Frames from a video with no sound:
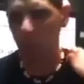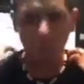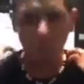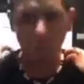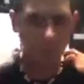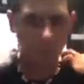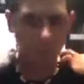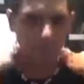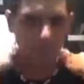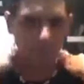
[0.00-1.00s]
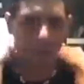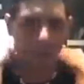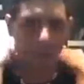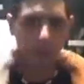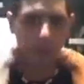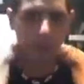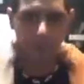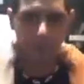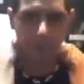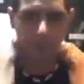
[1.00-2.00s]
Okay. And for a
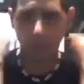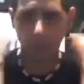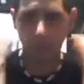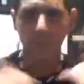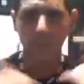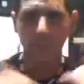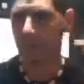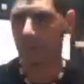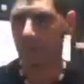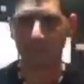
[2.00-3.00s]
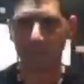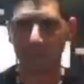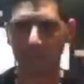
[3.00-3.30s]
whole day, I'm